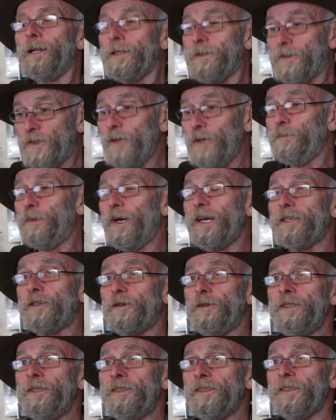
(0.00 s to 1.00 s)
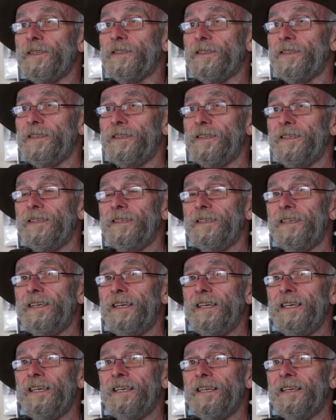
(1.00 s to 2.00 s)
Turnpike Cruises,
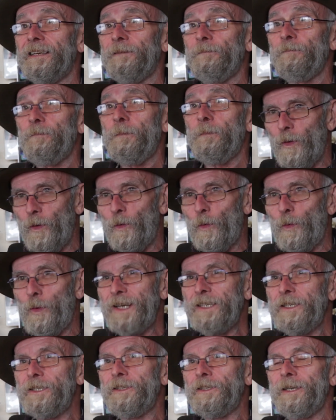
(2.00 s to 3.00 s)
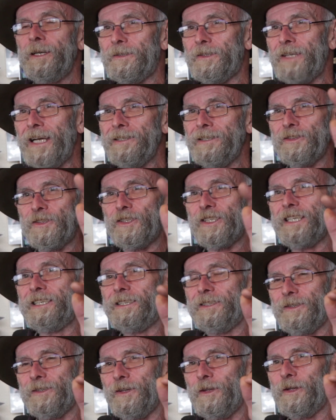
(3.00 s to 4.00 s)
yeah. When he danced
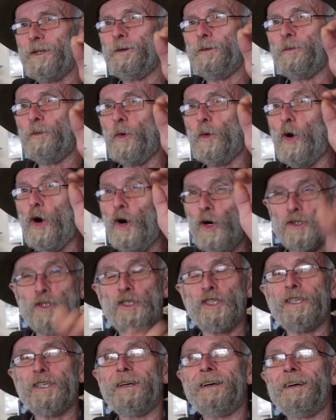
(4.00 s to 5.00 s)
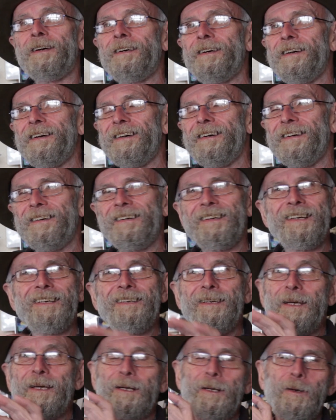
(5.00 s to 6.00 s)
into the water,
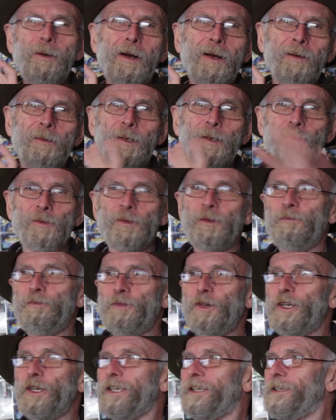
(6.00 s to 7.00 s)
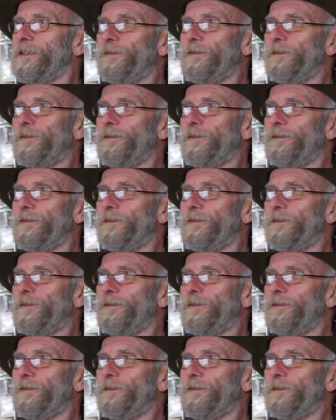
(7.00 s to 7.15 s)
it was funny.